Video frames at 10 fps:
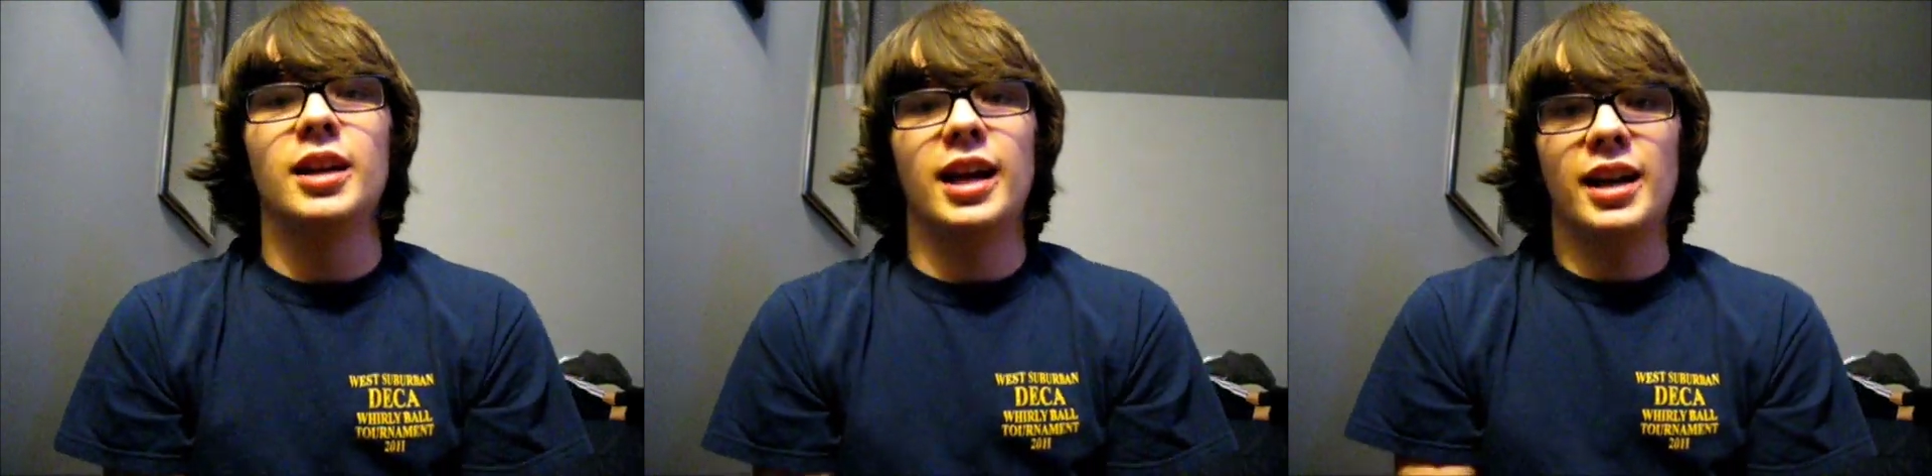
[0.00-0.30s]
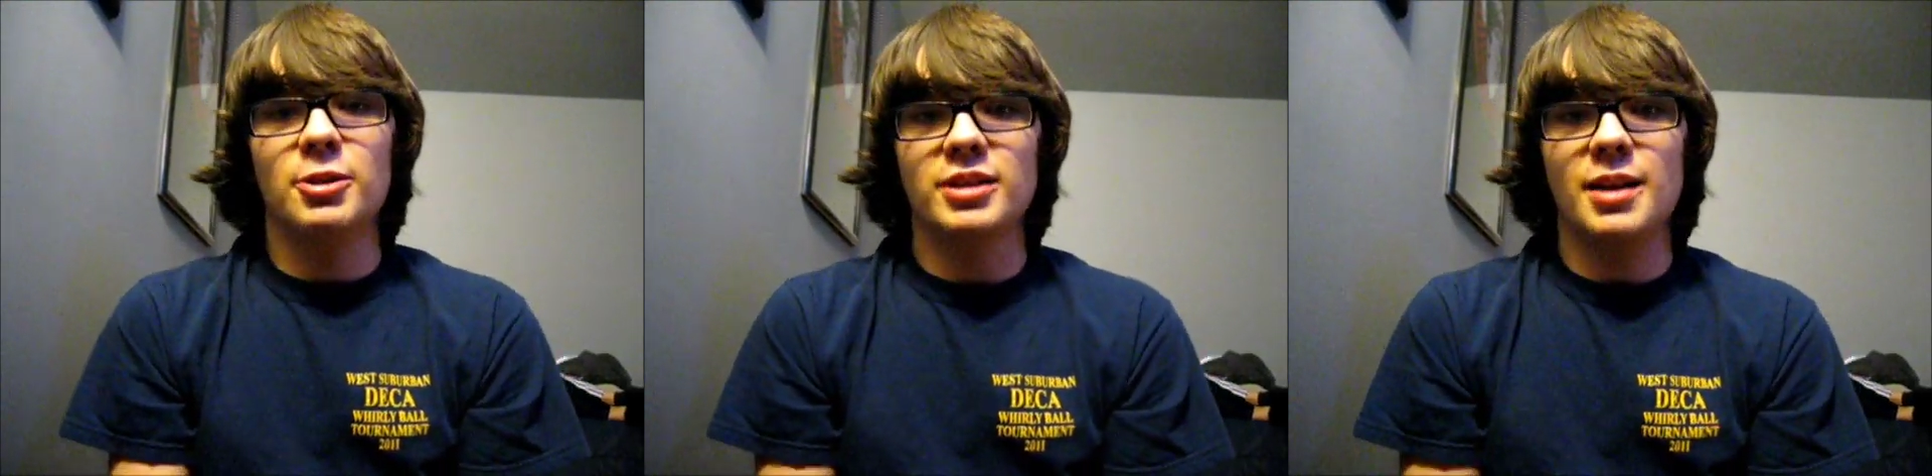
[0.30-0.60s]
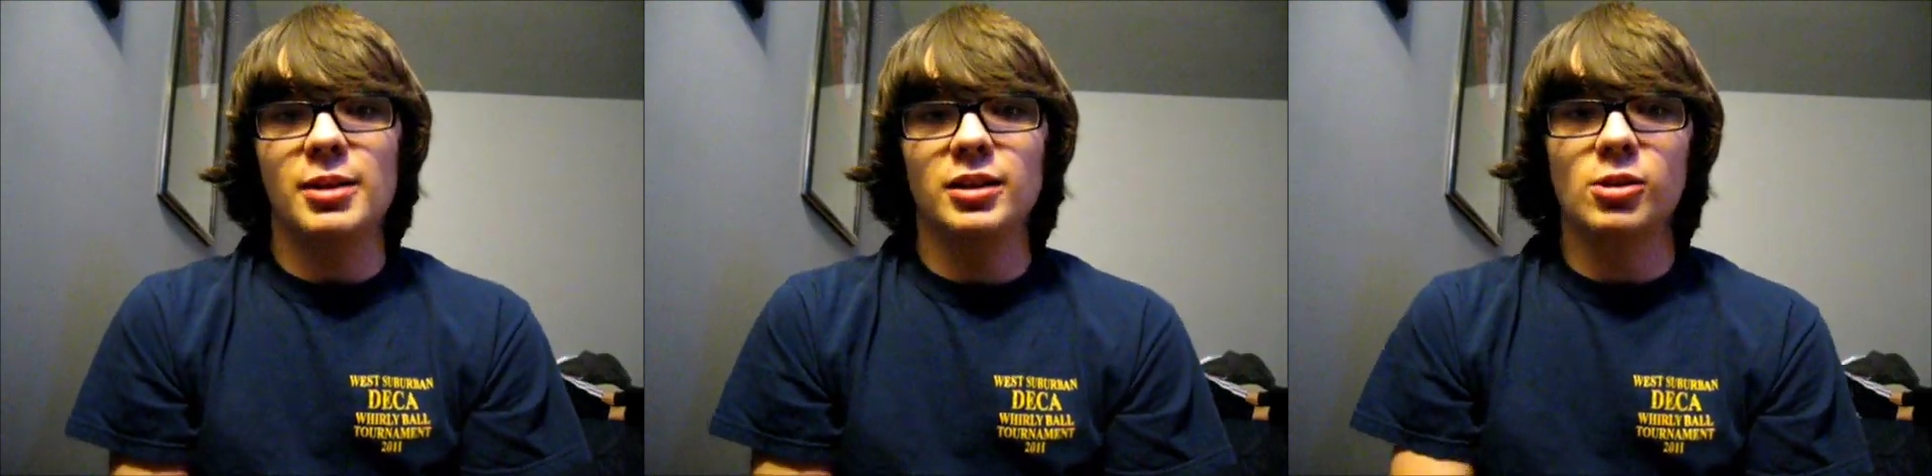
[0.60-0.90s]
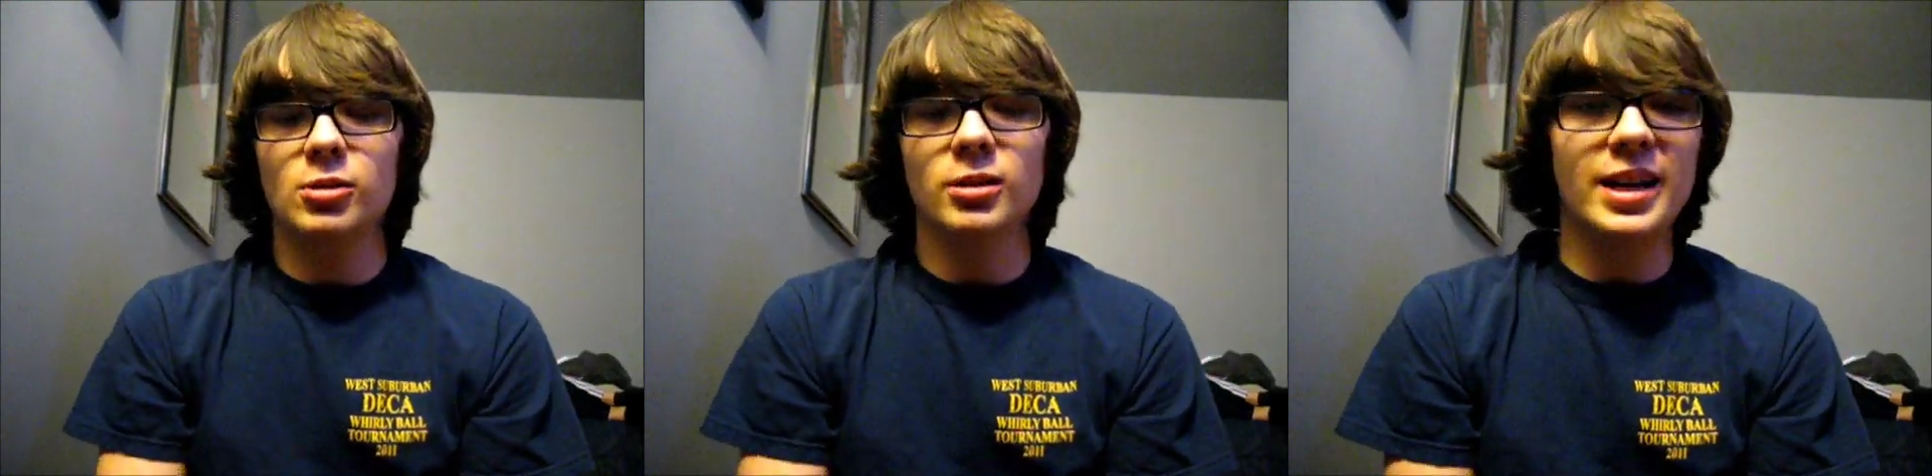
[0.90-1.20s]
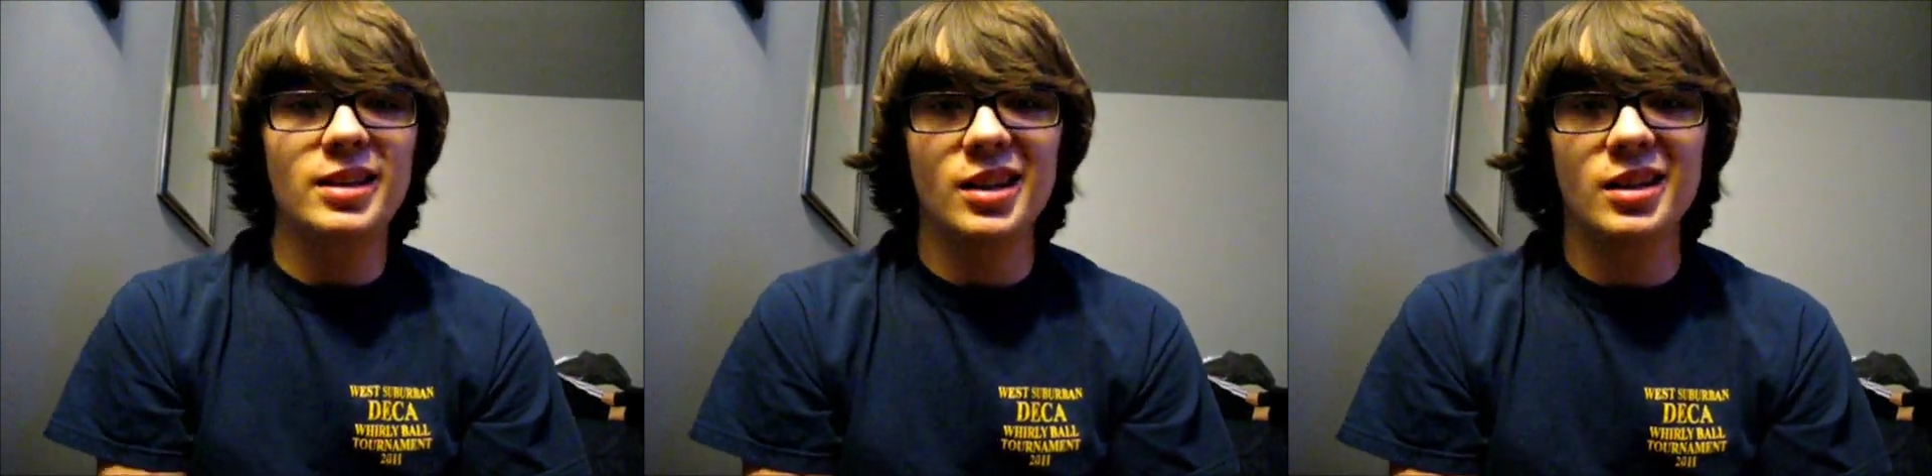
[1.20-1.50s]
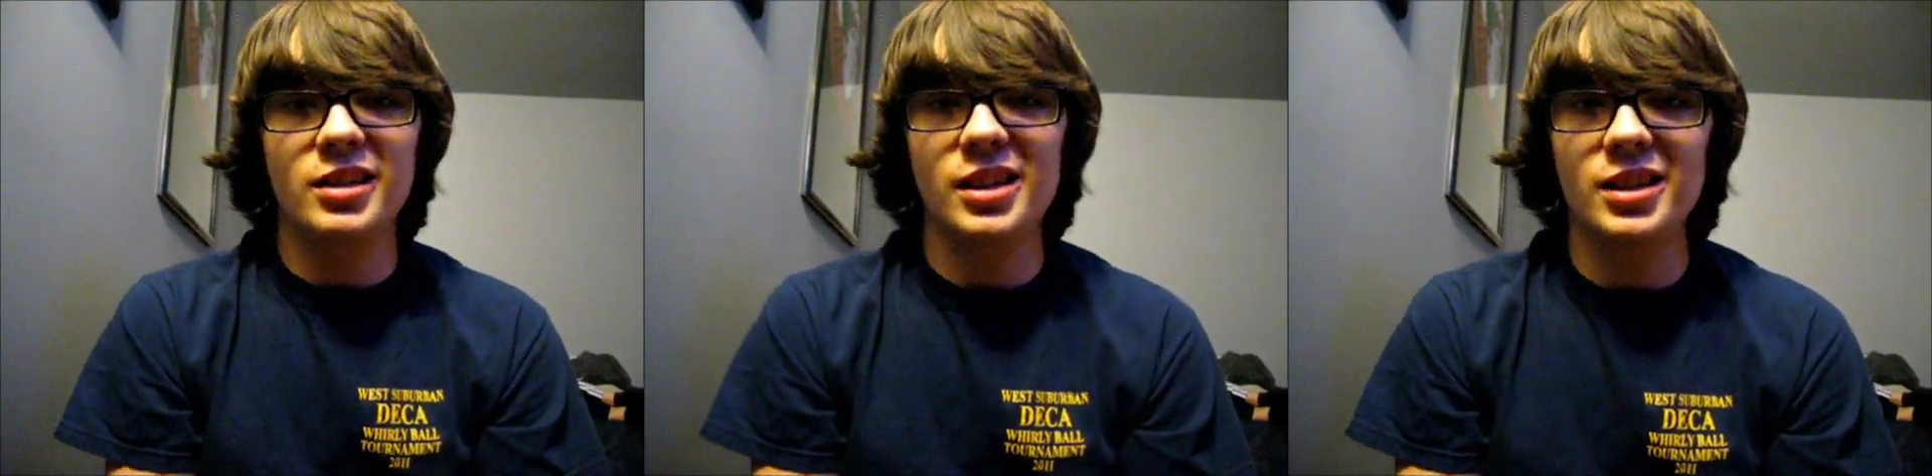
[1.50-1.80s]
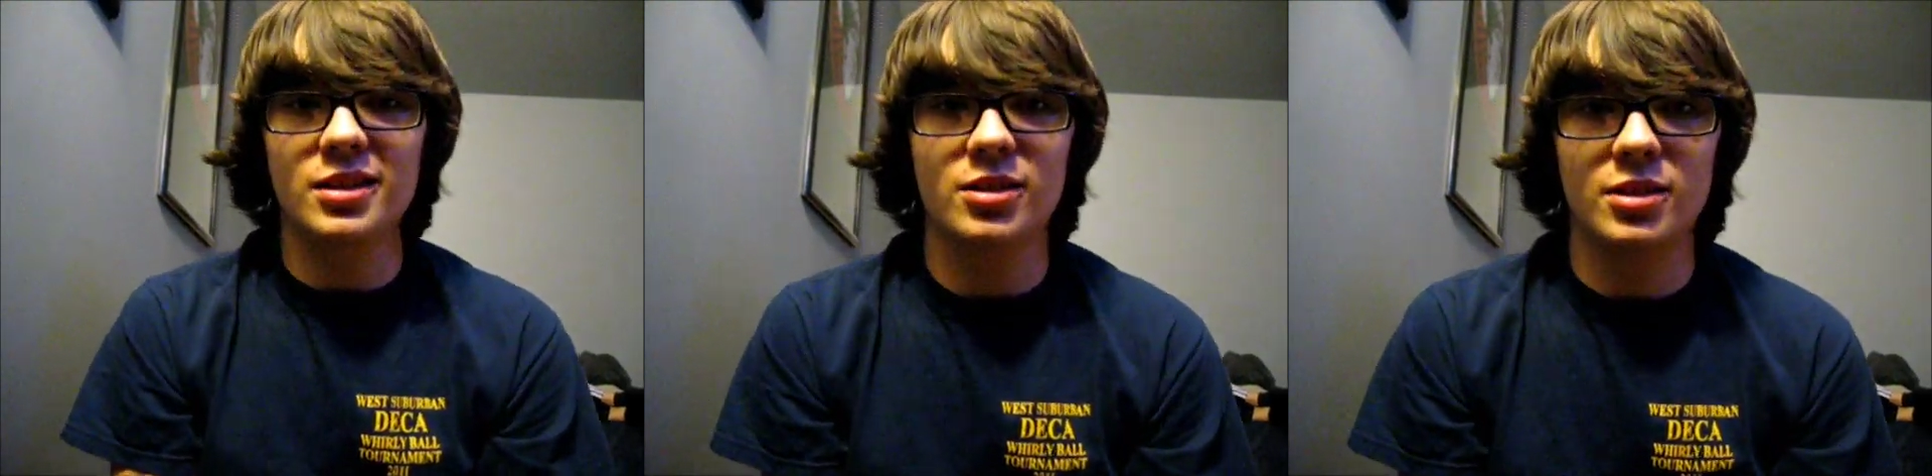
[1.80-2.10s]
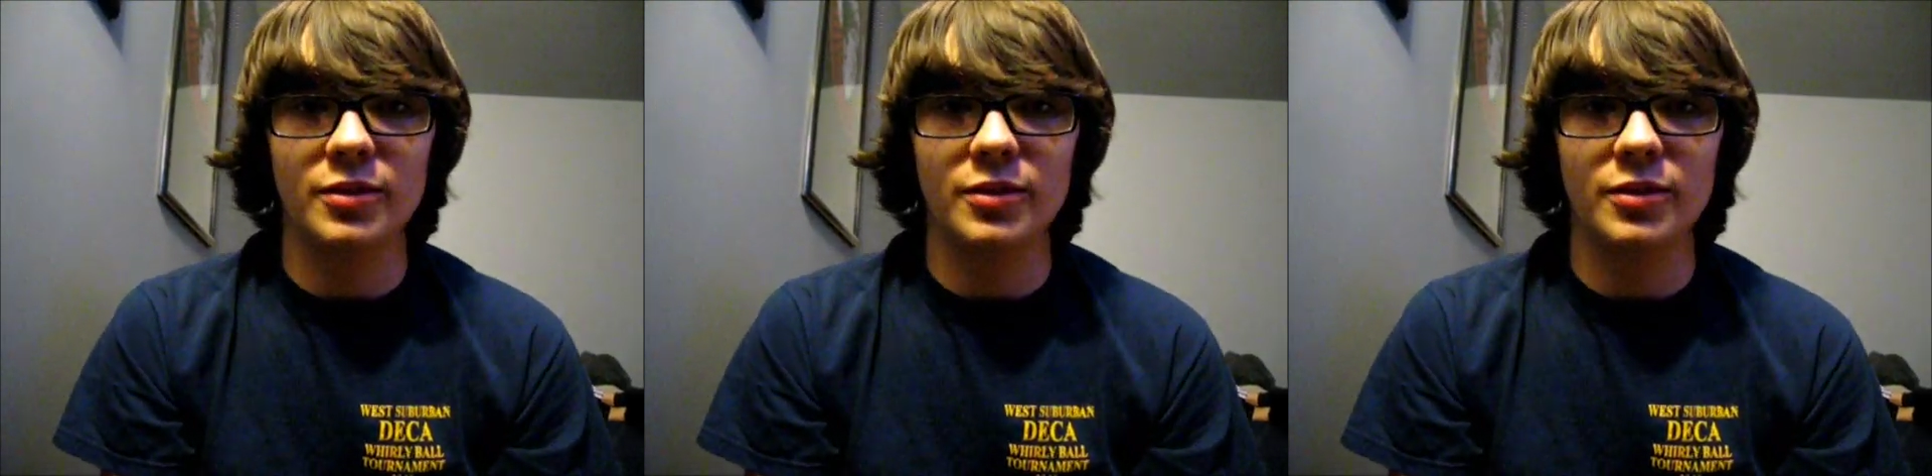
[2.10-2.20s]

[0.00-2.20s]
and I was at my local AT&T's